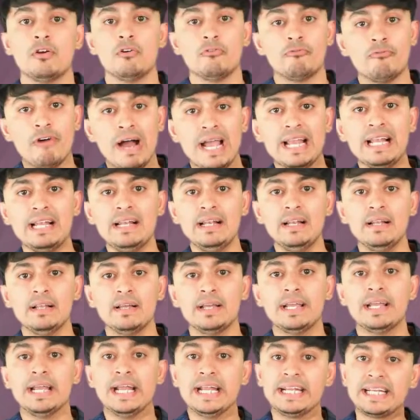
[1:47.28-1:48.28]
While
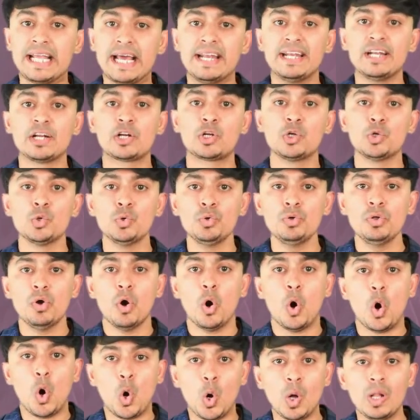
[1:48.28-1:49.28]
it can include
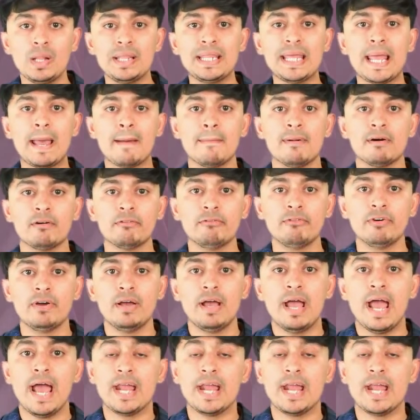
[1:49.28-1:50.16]
all the above,